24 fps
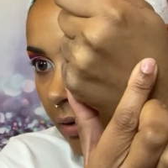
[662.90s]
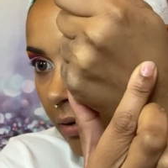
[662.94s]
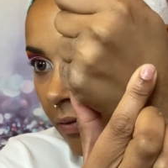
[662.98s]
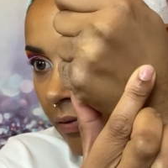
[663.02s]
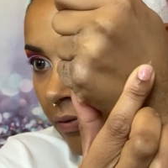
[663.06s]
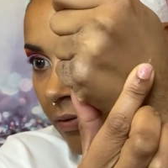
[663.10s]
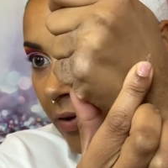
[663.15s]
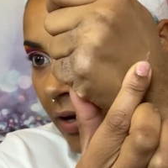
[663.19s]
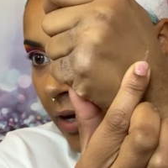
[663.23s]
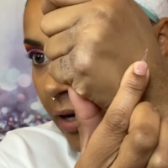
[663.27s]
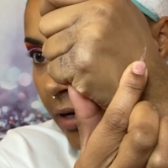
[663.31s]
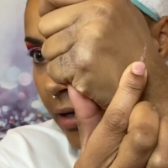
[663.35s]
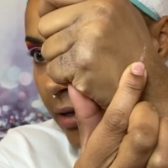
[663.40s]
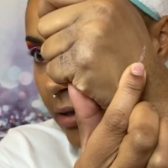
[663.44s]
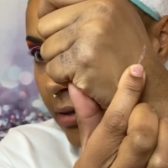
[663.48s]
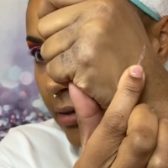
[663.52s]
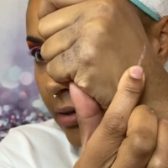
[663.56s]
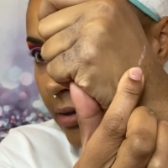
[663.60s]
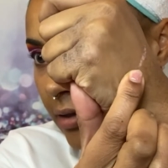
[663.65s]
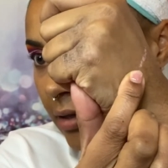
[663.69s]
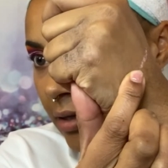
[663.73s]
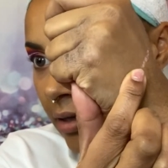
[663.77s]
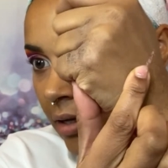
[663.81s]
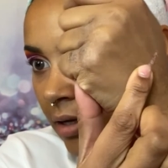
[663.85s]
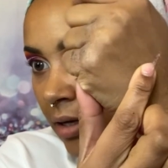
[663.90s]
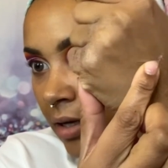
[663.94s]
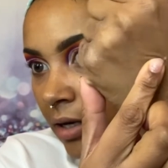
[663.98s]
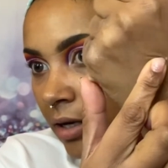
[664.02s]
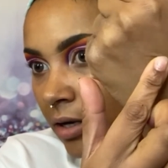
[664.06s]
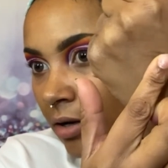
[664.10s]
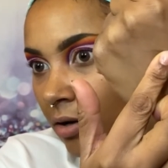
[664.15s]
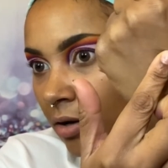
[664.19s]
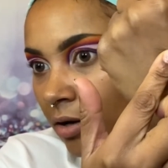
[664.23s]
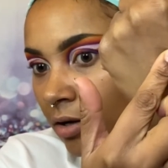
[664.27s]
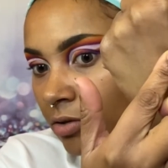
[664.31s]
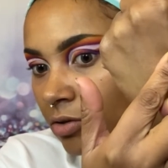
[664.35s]
face.
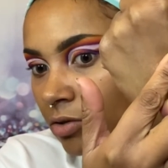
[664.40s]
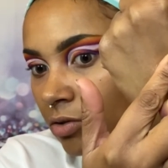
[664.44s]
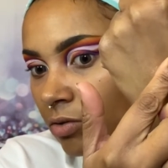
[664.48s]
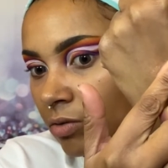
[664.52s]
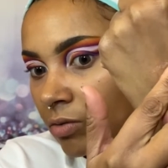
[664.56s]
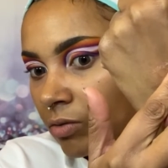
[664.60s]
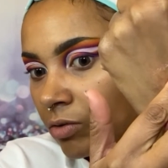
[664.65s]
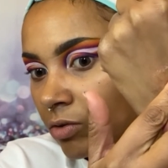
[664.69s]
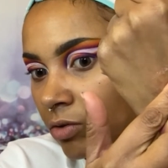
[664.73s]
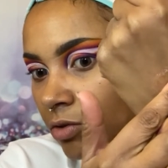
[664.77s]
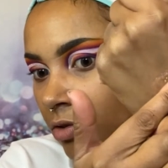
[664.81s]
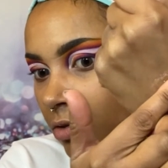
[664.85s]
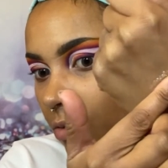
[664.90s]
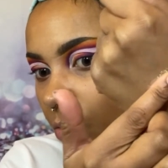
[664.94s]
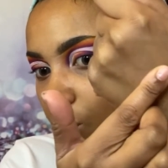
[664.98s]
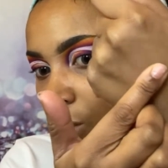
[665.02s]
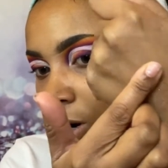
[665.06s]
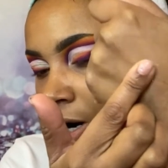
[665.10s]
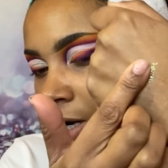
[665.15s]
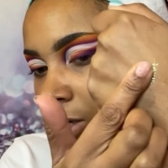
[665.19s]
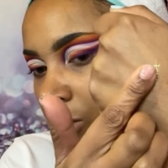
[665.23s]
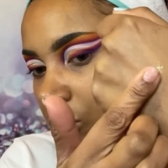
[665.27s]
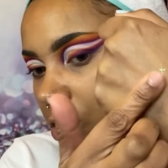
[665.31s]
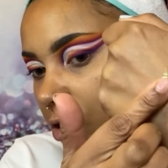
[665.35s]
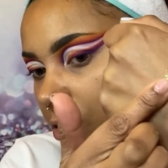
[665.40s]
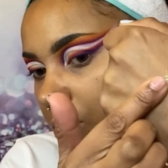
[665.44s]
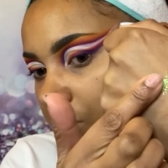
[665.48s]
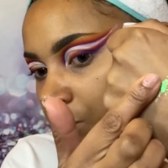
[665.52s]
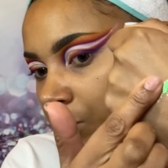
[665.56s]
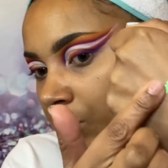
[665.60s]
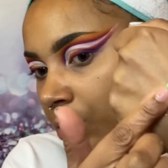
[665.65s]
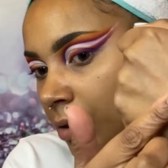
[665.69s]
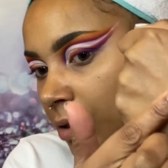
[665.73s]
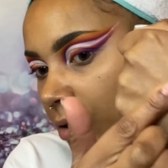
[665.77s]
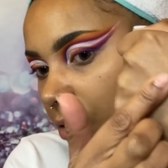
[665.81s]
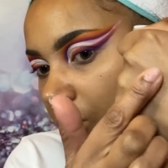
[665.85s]
It also swatches
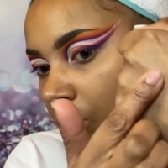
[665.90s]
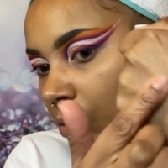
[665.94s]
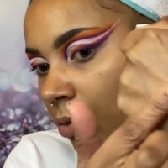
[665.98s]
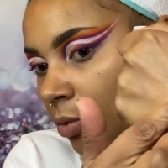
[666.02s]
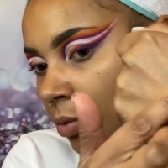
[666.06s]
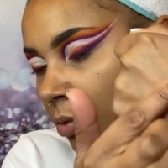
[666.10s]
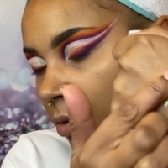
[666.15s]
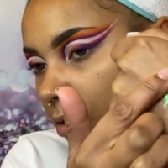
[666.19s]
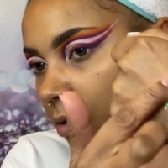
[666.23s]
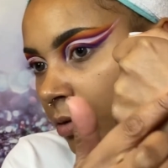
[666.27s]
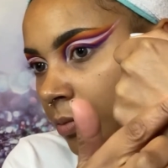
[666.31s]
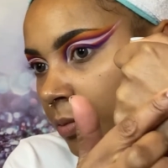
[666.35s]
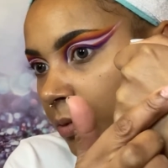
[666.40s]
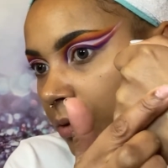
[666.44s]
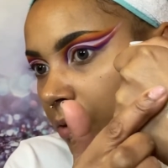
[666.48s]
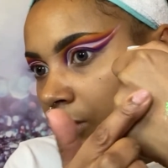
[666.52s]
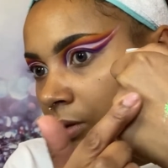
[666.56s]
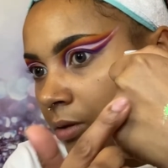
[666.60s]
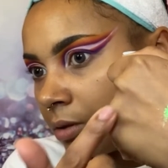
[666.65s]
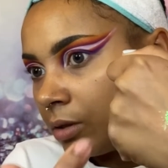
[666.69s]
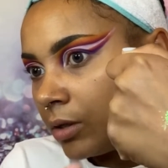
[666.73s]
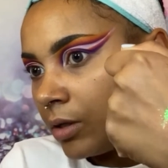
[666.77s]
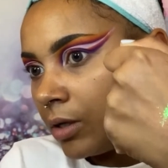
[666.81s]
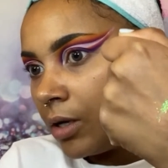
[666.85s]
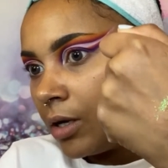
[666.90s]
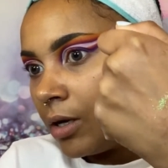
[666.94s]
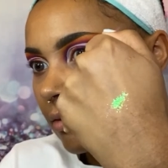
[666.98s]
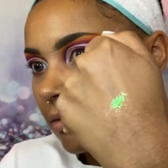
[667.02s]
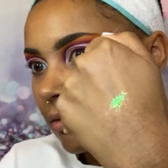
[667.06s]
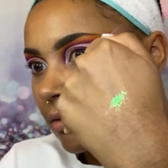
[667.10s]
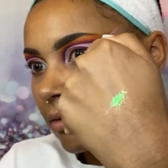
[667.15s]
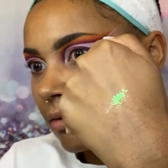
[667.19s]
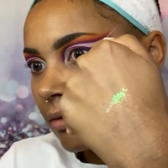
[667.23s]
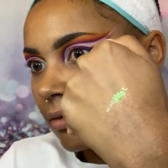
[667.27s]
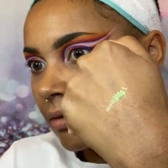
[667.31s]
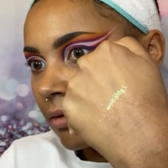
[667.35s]
pretty horrible.
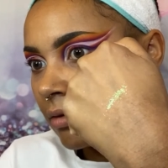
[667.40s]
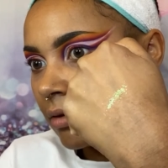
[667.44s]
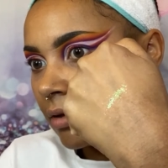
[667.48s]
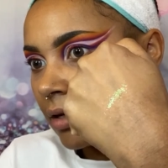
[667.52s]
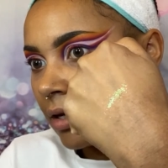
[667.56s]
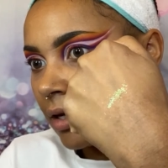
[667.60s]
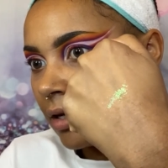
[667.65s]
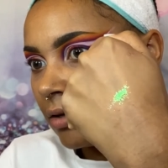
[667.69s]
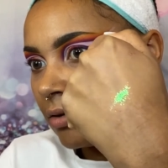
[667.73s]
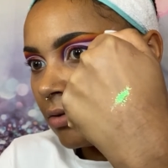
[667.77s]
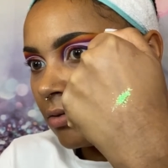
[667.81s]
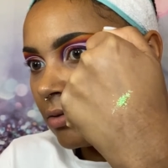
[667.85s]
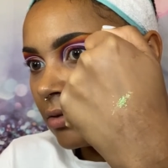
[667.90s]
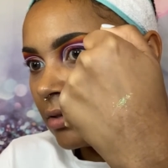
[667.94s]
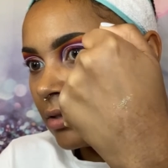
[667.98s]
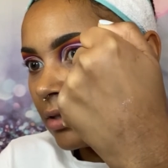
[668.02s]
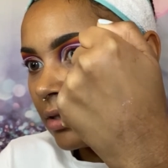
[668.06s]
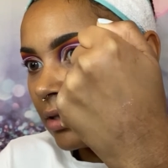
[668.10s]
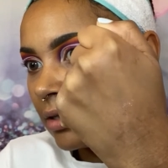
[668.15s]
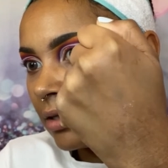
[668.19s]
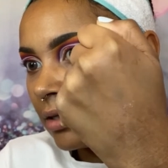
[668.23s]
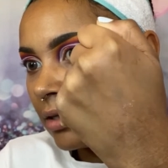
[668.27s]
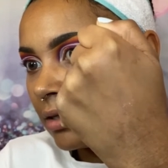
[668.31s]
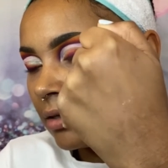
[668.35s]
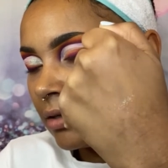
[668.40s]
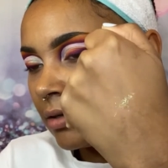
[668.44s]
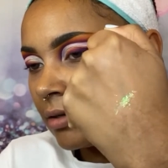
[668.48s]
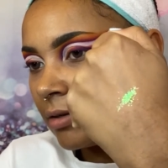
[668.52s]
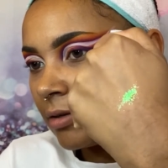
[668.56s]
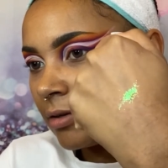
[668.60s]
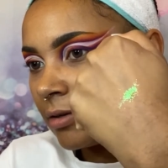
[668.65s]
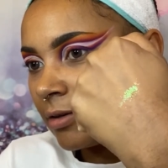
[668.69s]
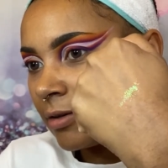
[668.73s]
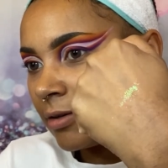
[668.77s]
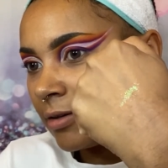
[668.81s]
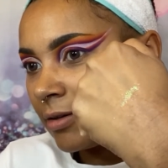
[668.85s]
Can you see
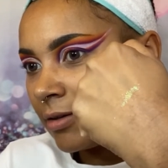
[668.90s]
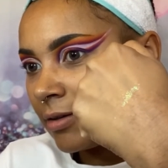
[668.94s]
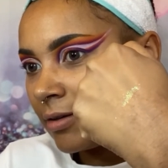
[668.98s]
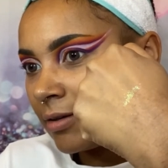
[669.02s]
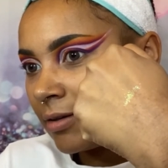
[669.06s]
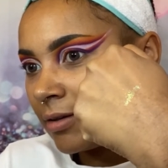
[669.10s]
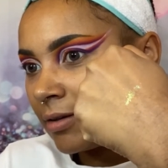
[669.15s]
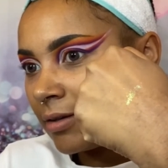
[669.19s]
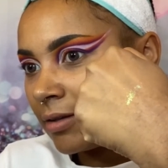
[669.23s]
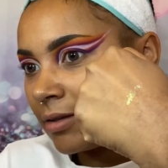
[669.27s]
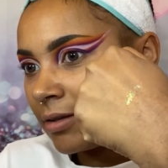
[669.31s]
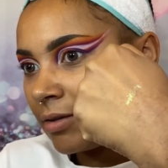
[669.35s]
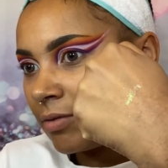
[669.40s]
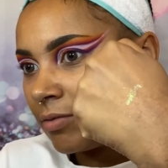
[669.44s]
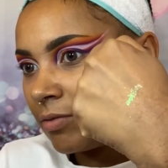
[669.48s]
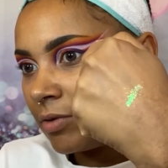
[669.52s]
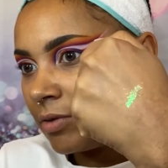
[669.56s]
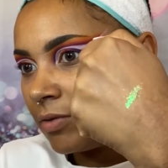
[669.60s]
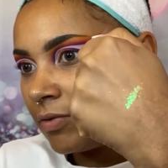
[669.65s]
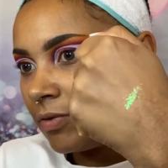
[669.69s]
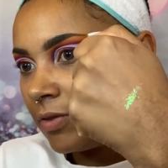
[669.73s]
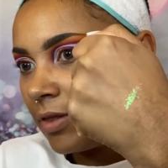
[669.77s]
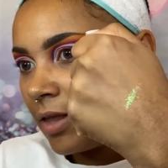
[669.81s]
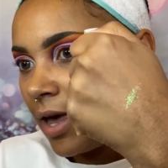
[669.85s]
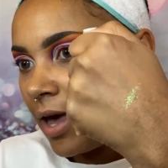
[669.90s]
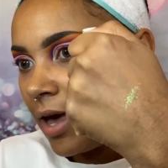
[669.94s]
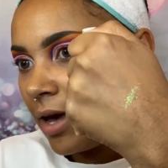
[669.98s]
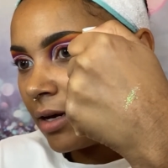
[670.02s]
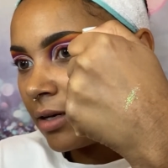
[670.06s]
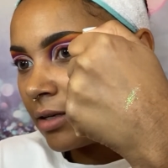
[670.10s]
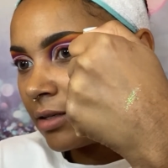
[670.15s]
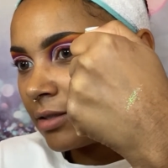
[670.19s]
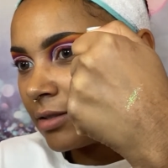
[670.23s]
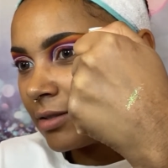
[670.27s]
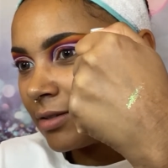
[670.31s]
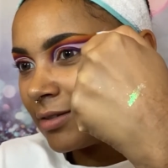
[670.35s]
the
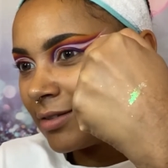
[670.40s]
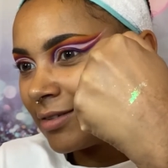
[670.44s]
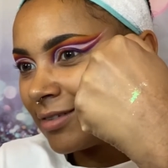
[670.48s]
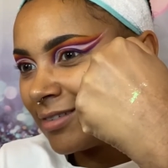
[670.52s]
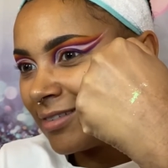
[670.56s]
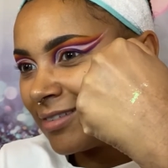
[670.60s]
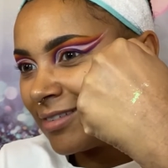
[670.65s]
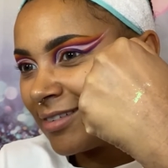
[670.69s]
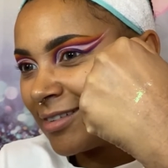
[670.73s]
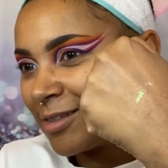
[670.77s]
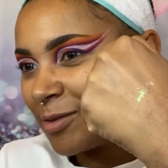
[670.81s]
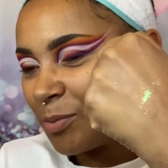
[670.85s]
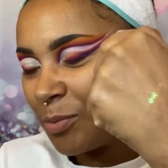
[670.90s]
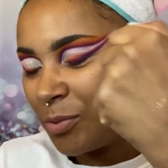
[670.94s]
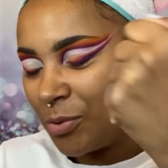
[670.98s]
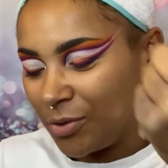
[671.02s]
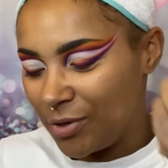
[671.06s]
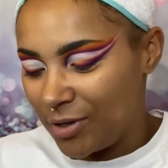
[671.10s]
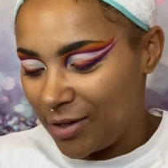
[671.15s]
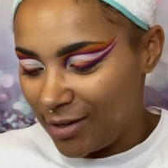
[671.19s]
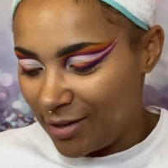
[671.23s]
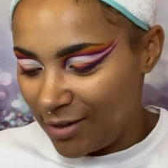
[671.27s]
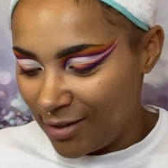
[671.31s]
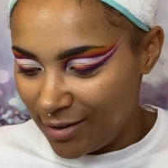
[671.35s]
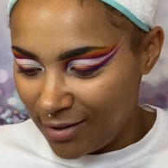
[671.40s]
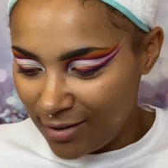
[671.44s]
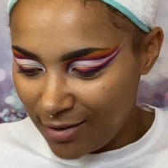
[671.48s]
reflex? It's pretty.